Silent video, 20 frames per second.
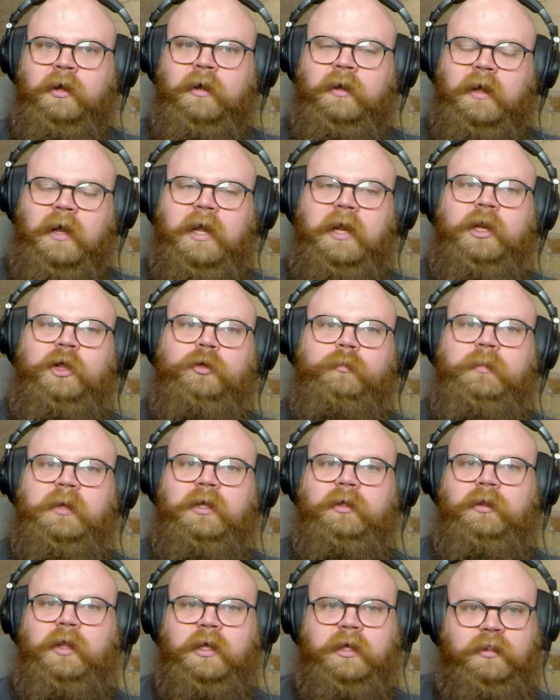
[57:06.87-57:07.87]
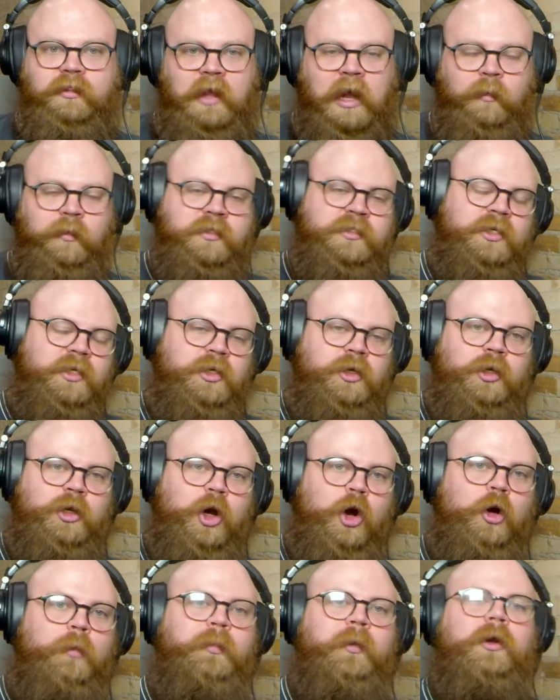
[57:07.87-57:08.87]
and he'll be like, "That was a good
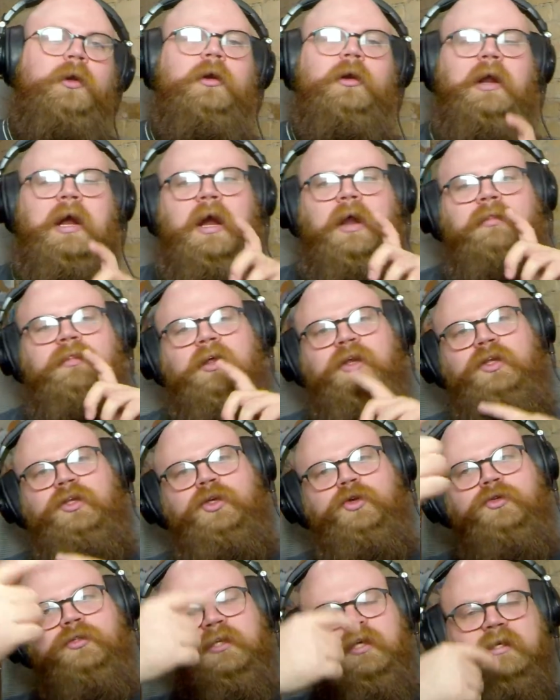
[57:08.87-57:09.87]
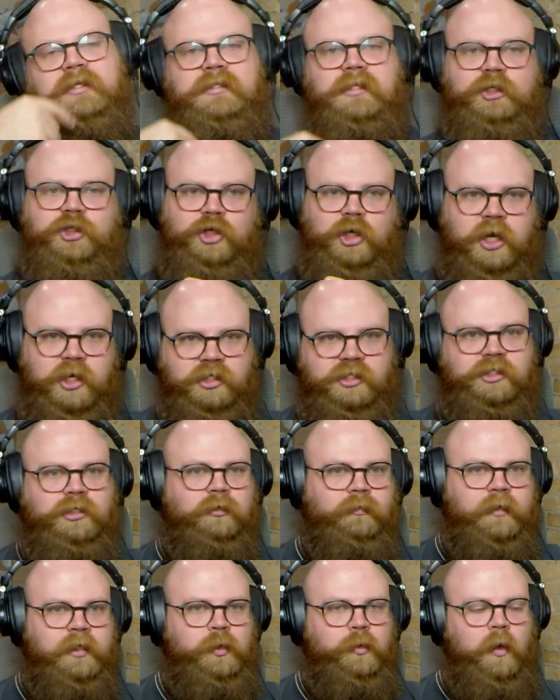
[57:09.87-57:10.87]
opener," and then use it as a chance to
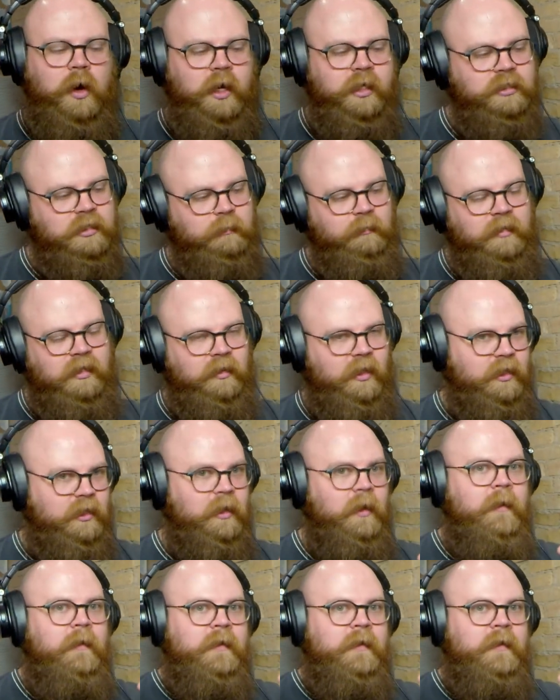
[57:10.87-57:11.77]
rewind and be like,